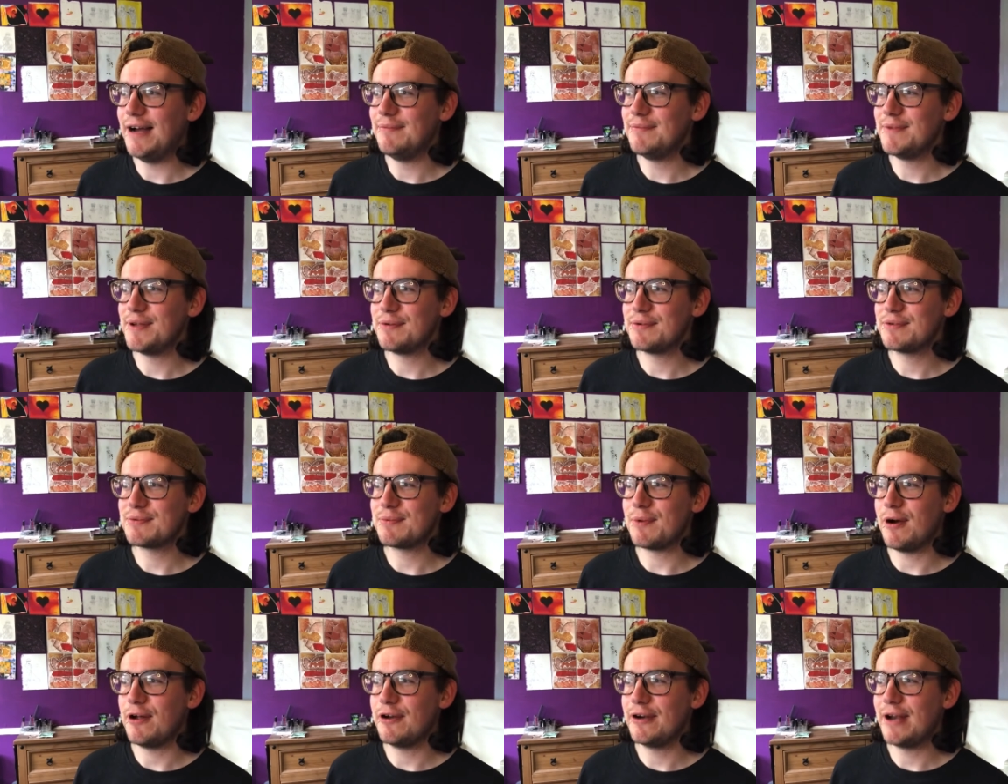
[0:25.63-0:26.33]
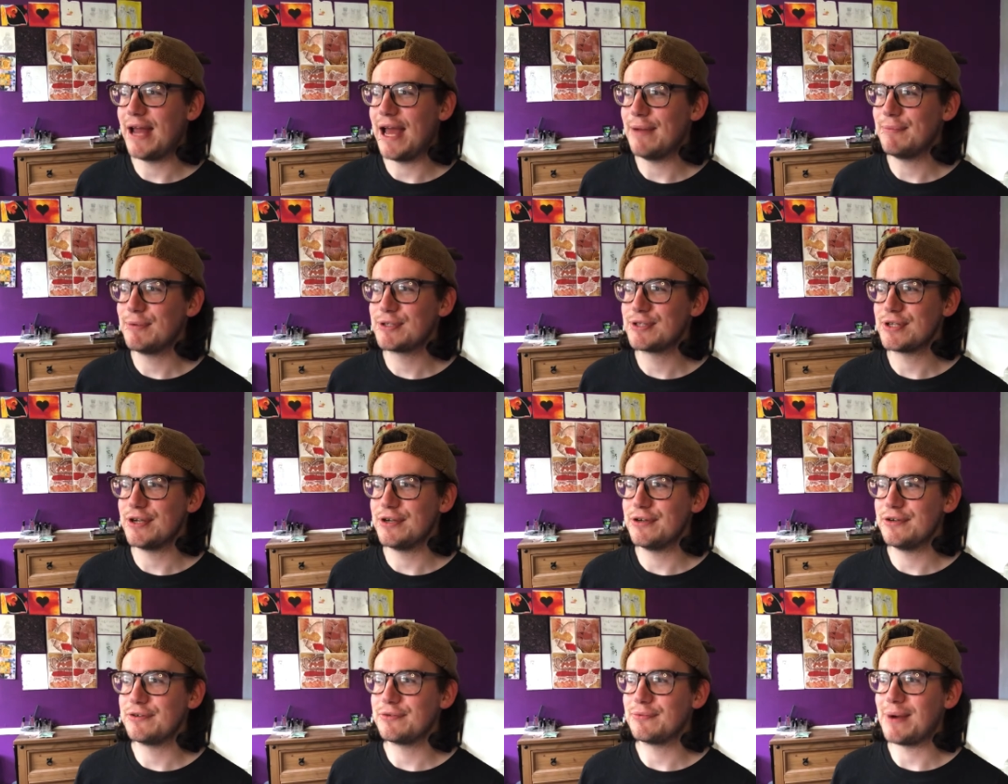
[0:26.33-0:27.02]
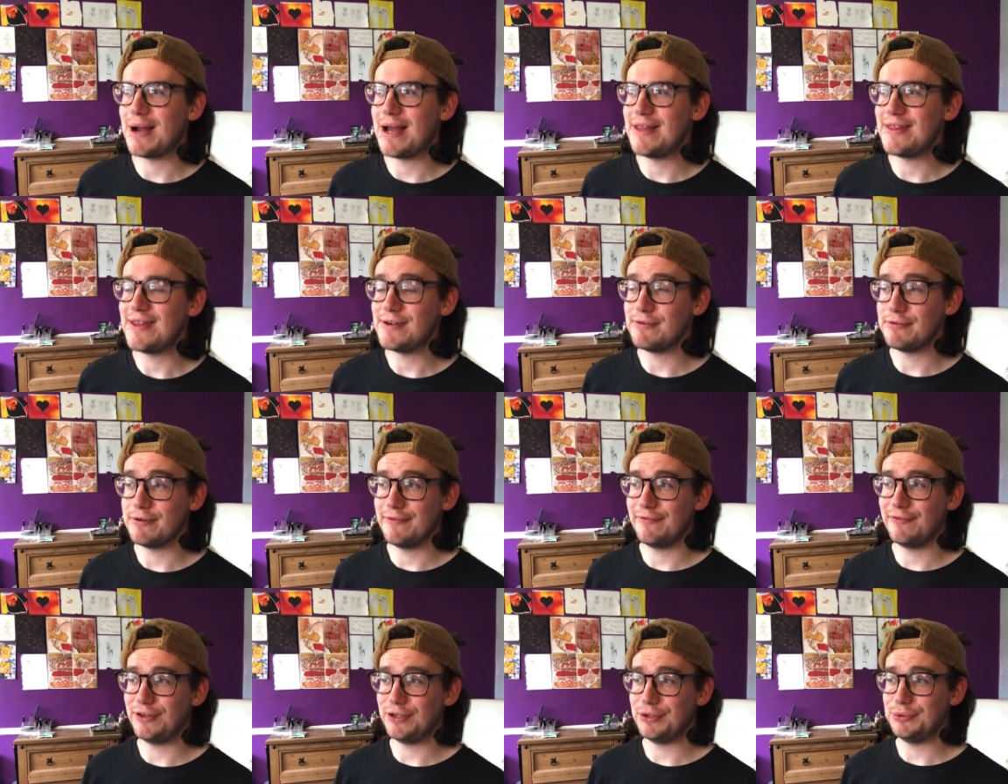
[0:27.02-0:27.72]
There was one episode where they
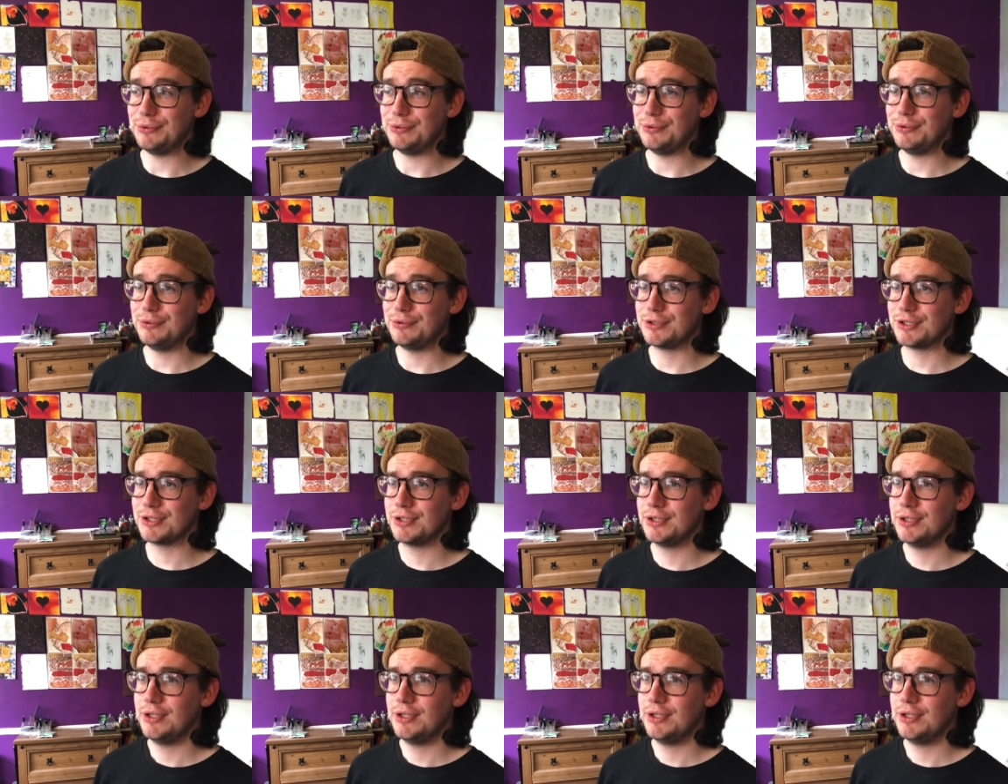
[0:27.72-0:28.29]
reviewed